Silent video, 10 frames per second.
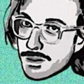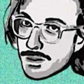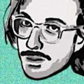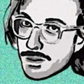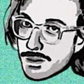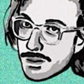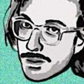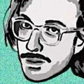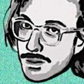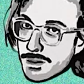
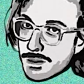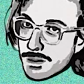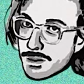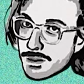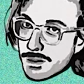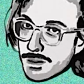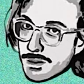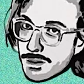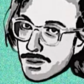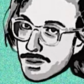
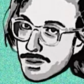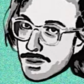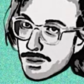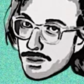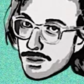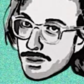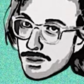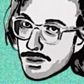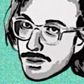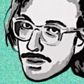
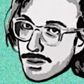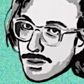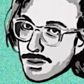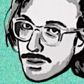(not speaking)